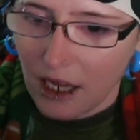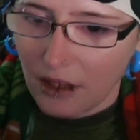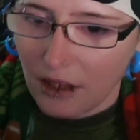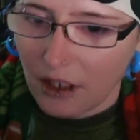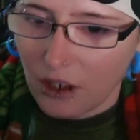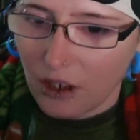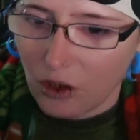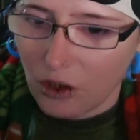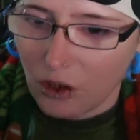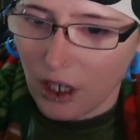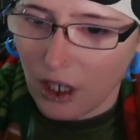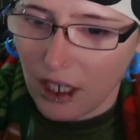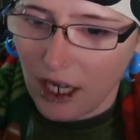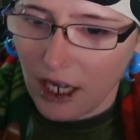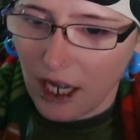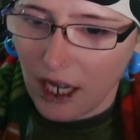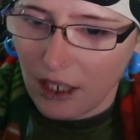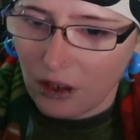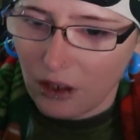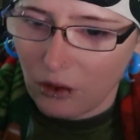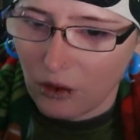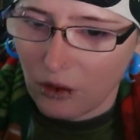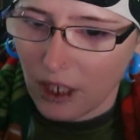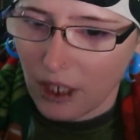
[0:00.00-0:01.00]
This trend
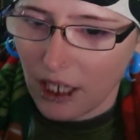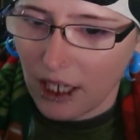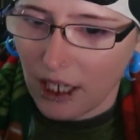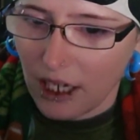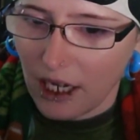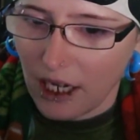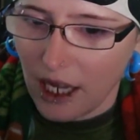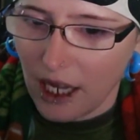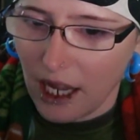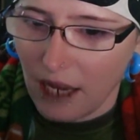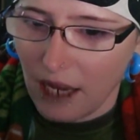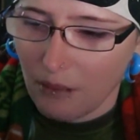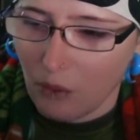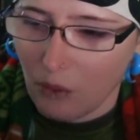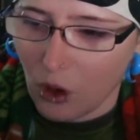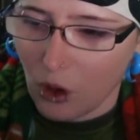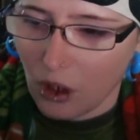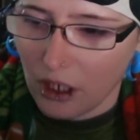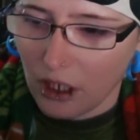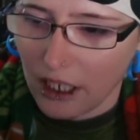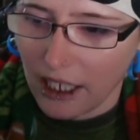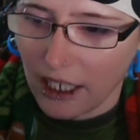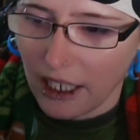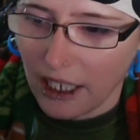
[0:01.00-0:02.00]
has created a
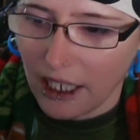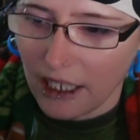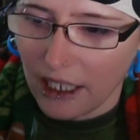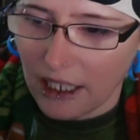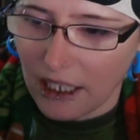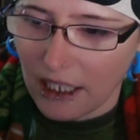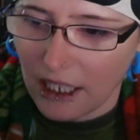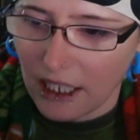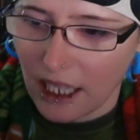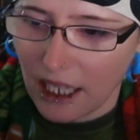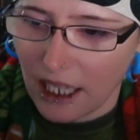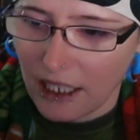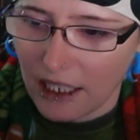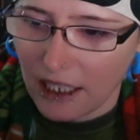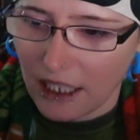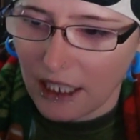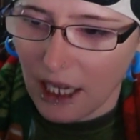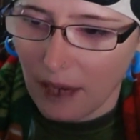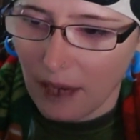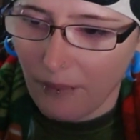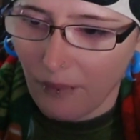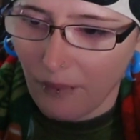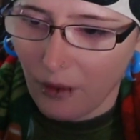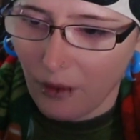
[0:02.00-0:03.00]
more litigious
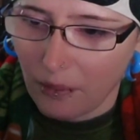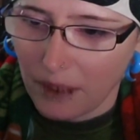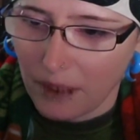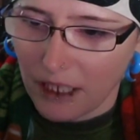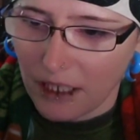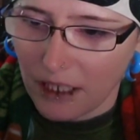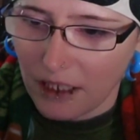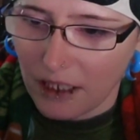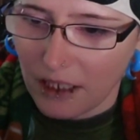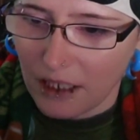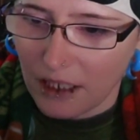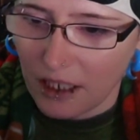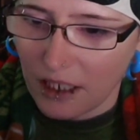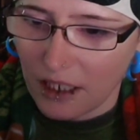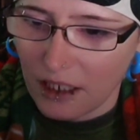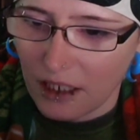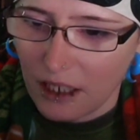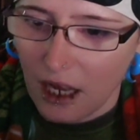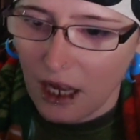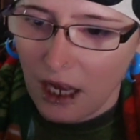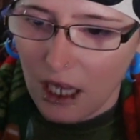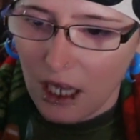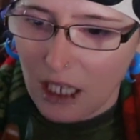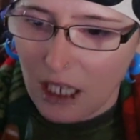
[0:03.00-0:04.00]
landscape for businesses,
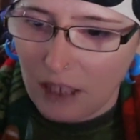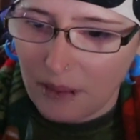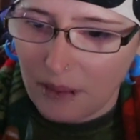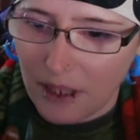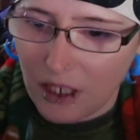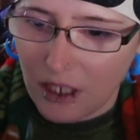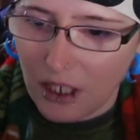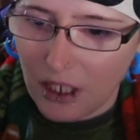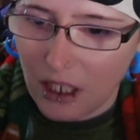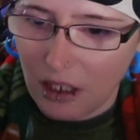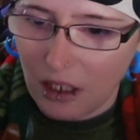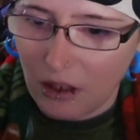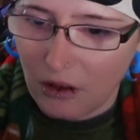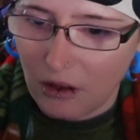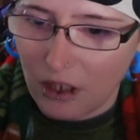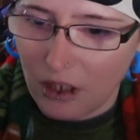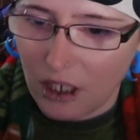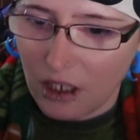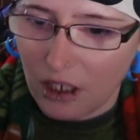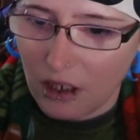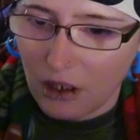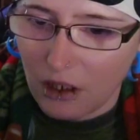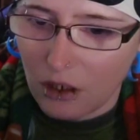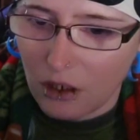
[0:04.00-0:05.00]
especially those
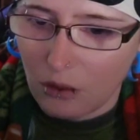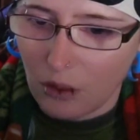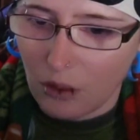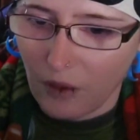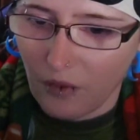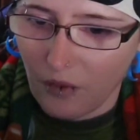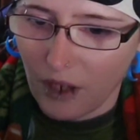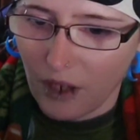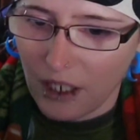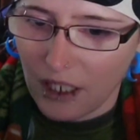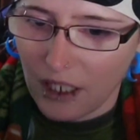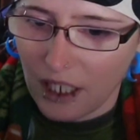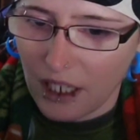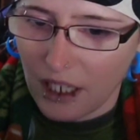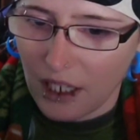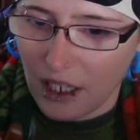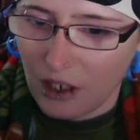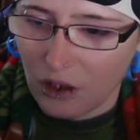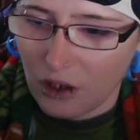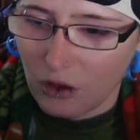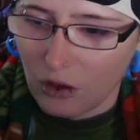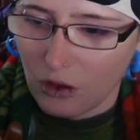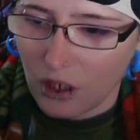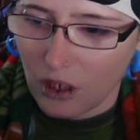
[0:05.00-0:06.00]
in consumer-facing
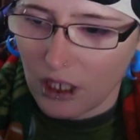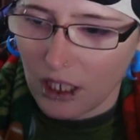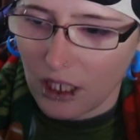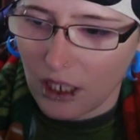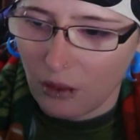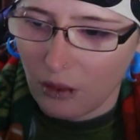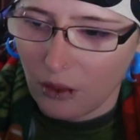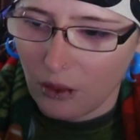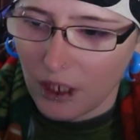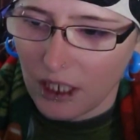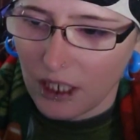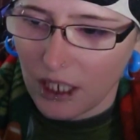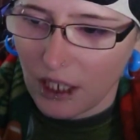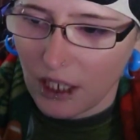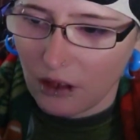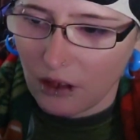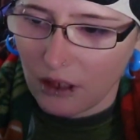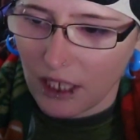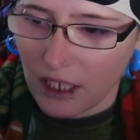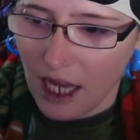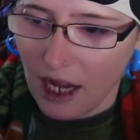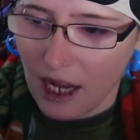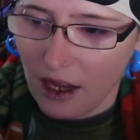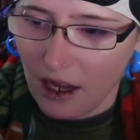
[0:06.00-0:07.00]
industries like retail,
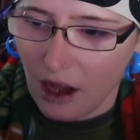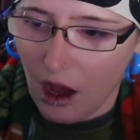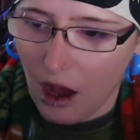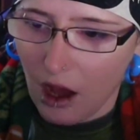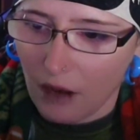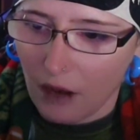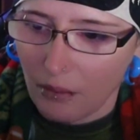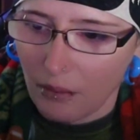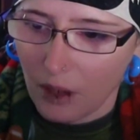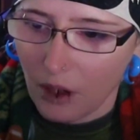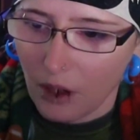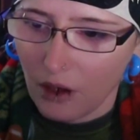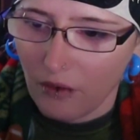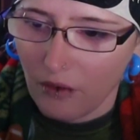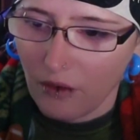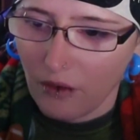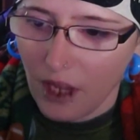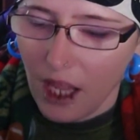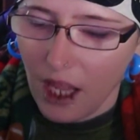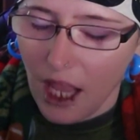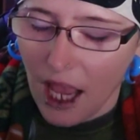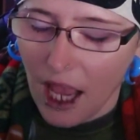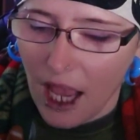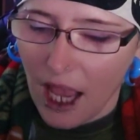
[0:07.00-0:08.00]
tech, automotive,
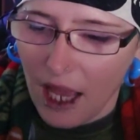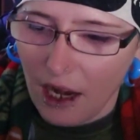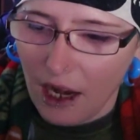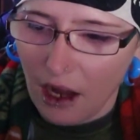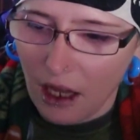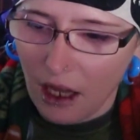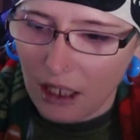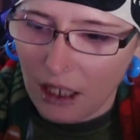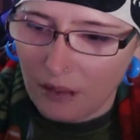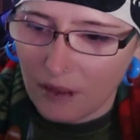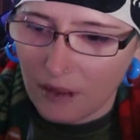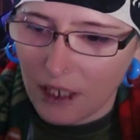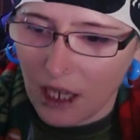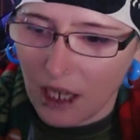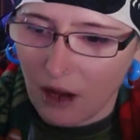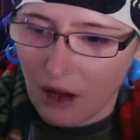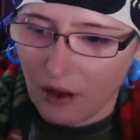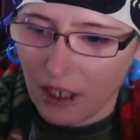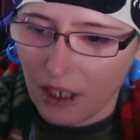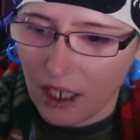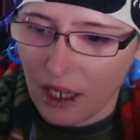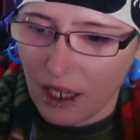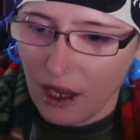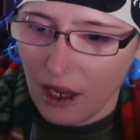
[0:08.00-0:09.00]
and
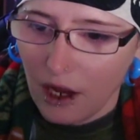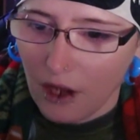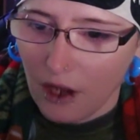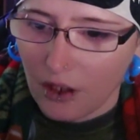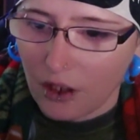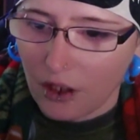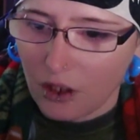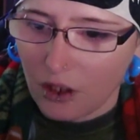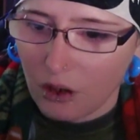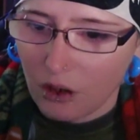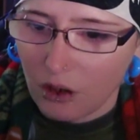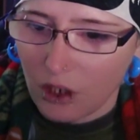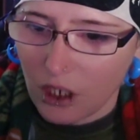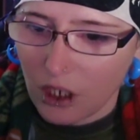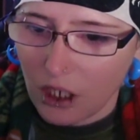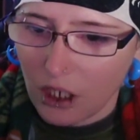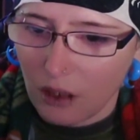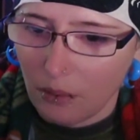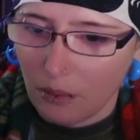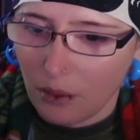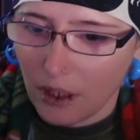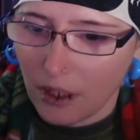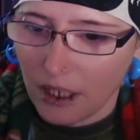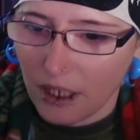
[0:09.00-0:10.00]
hospitality. The surge in
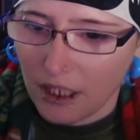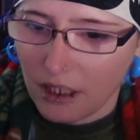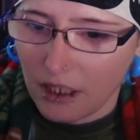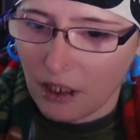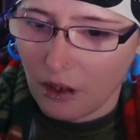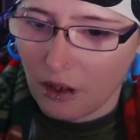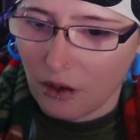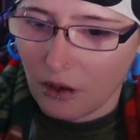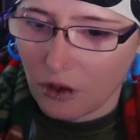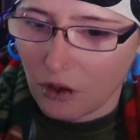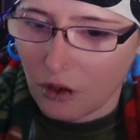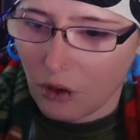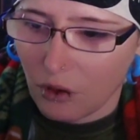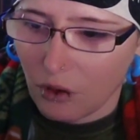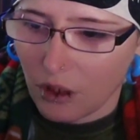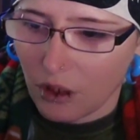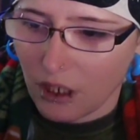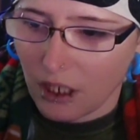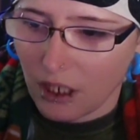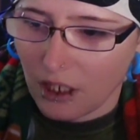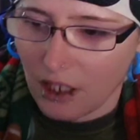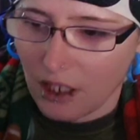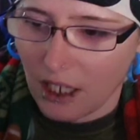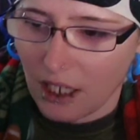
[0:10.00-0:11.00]
complaints
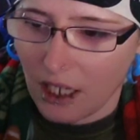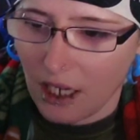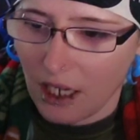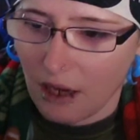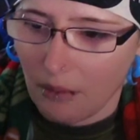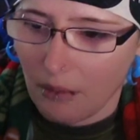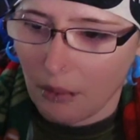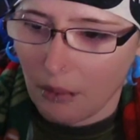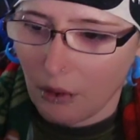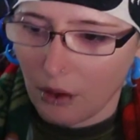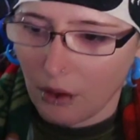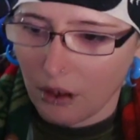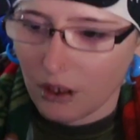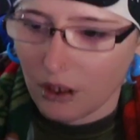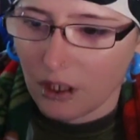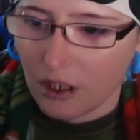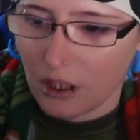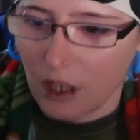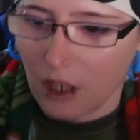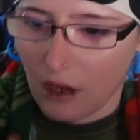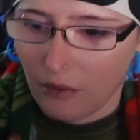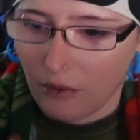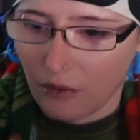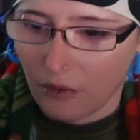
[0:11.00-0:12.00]
underscores the
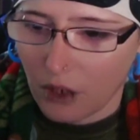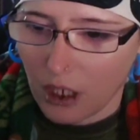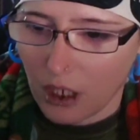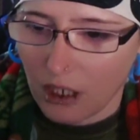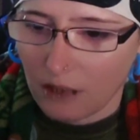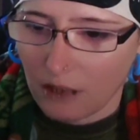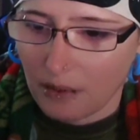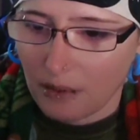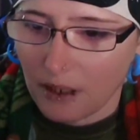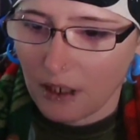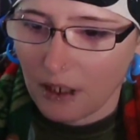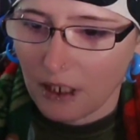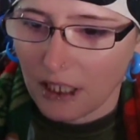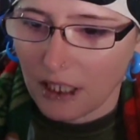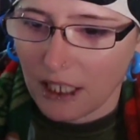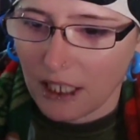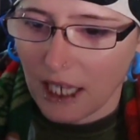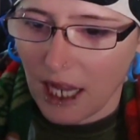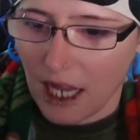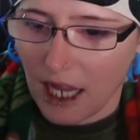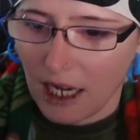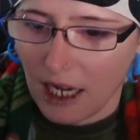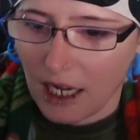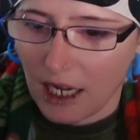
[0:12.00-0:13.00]
importance of transparency
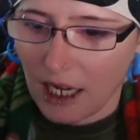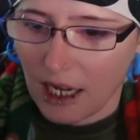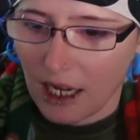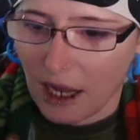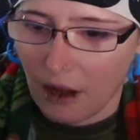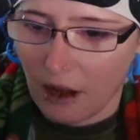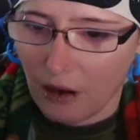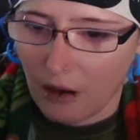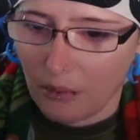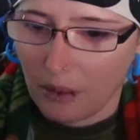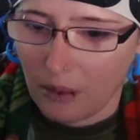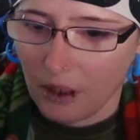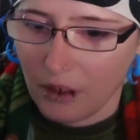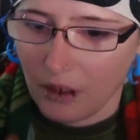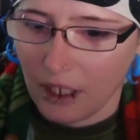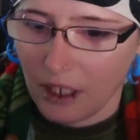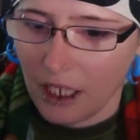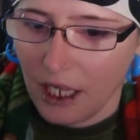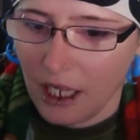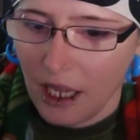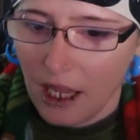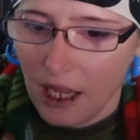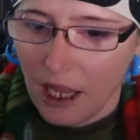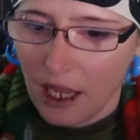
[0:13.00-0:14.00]
and
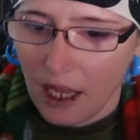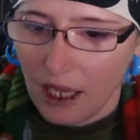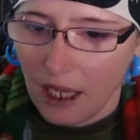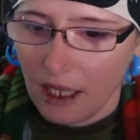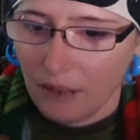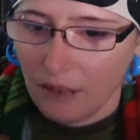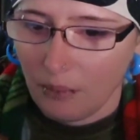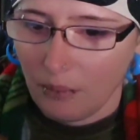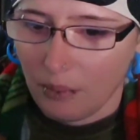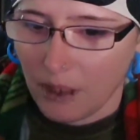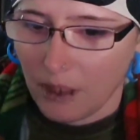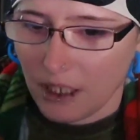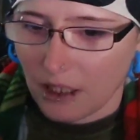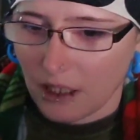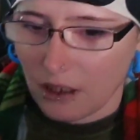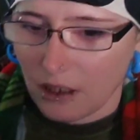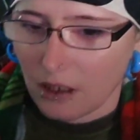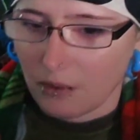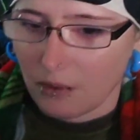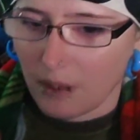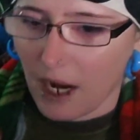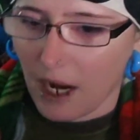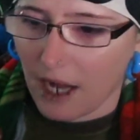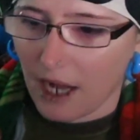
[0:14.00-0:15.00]
accountability in
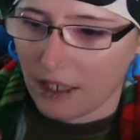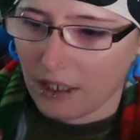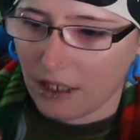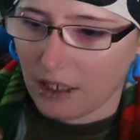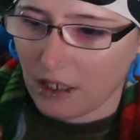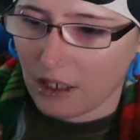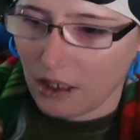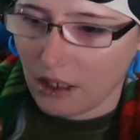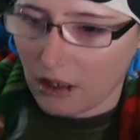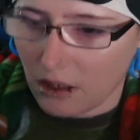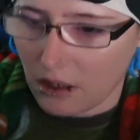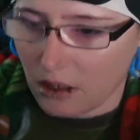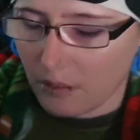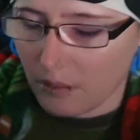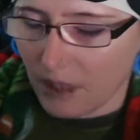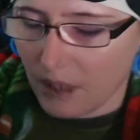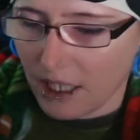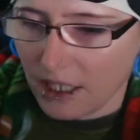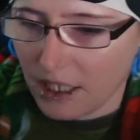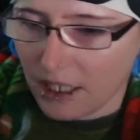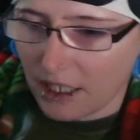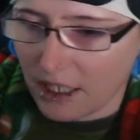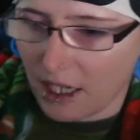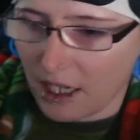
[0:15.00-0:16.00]
business practices to
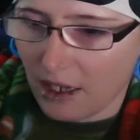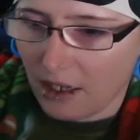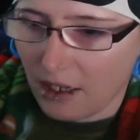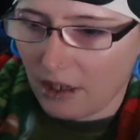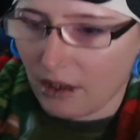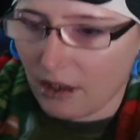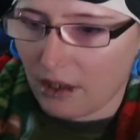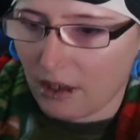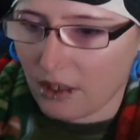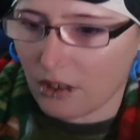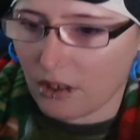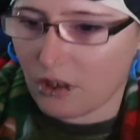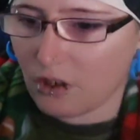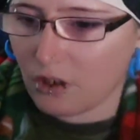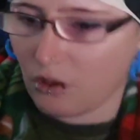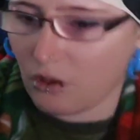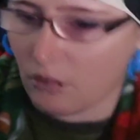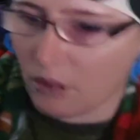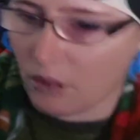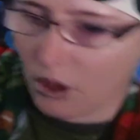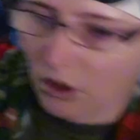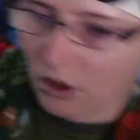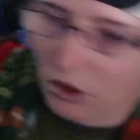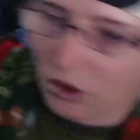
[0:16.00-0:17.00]
maintain
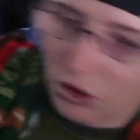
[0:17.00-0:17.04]
consumer